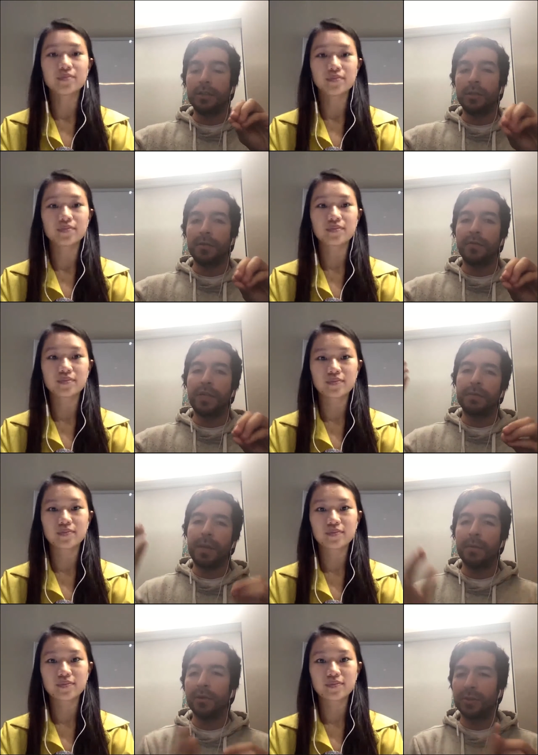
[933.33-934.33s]
Speaker 1: top of that
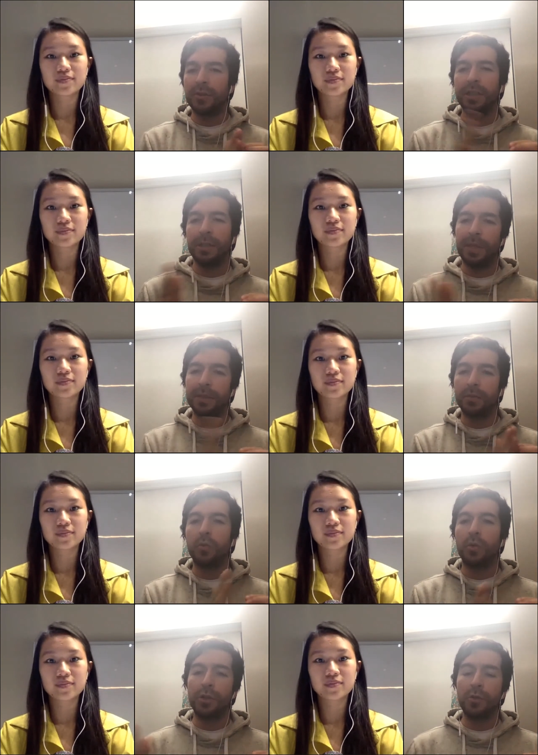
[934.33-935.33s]
bubble. So it depends
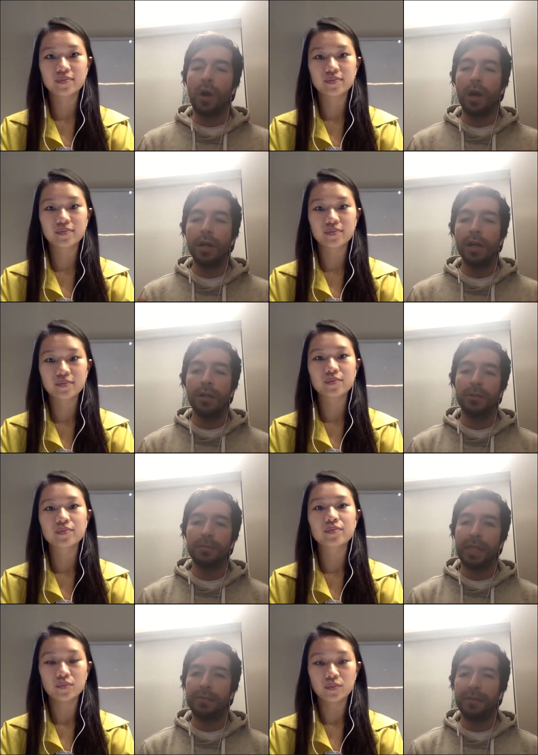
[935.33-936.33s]
where you are.
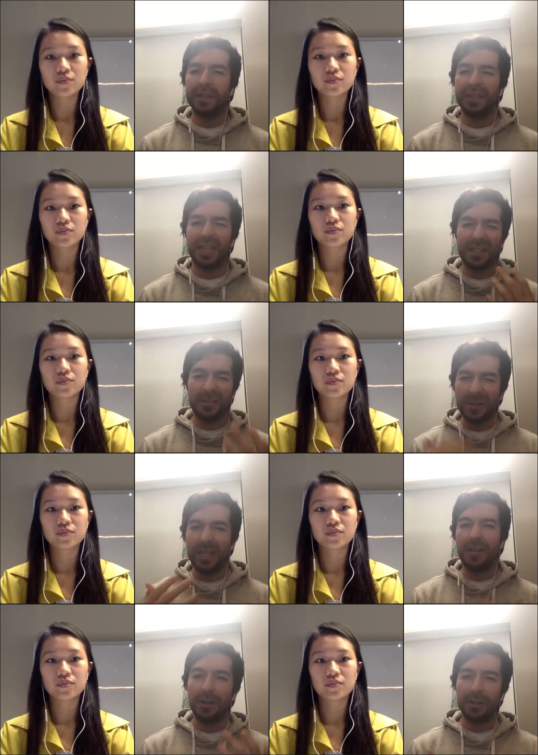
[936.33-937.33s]
Sometimes things get like really hot